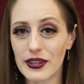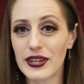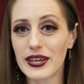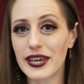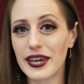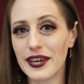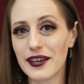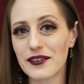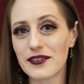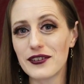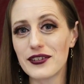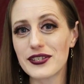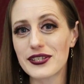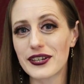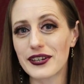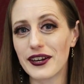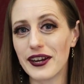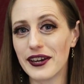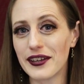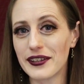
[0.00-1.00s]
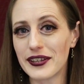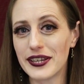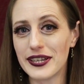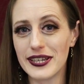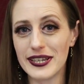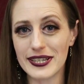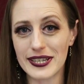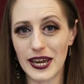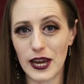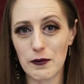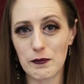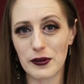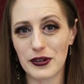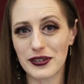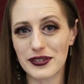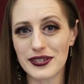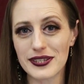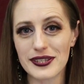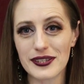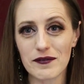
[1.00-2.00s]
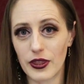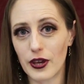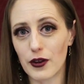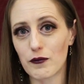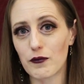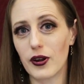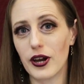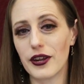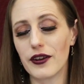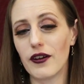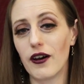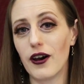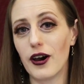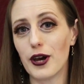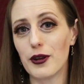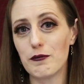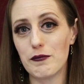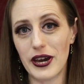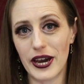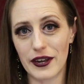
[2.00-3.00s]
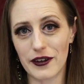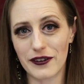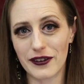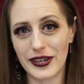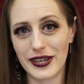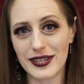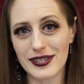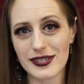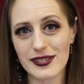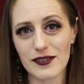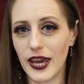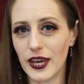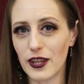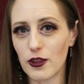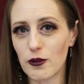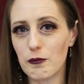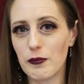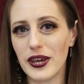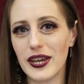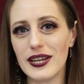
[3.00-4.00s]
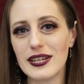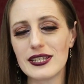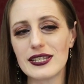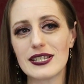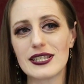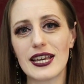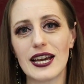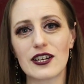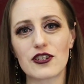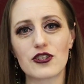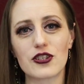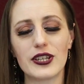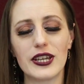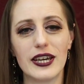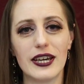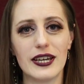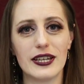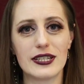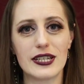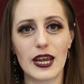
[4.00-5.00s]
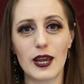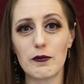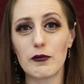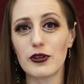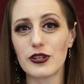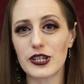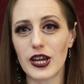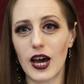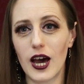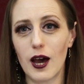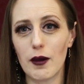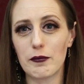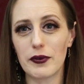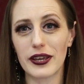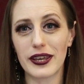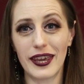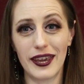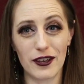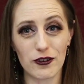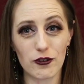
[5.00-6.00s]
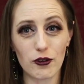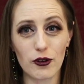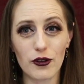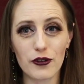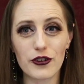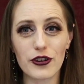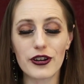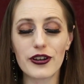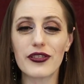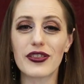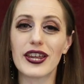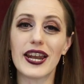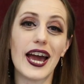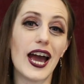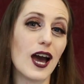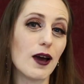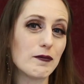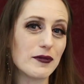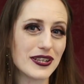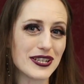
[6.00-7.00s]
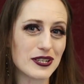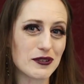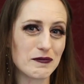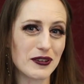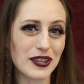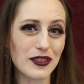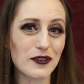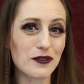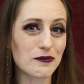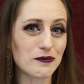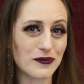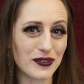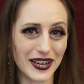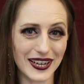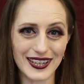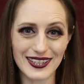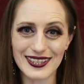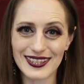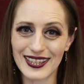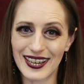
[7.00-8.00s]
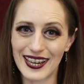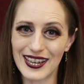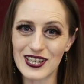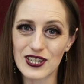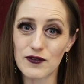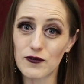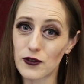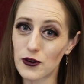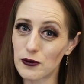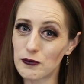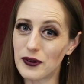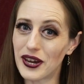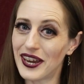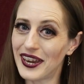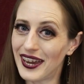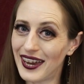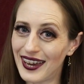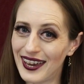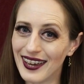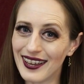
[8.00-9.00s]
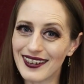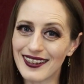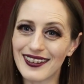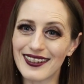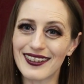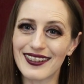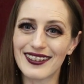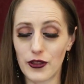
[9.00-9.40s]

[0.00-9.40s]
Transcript: The candles are LED tapers that run on batteries, and the base is actually a tabletop candle holder that happened to be the right size for my head,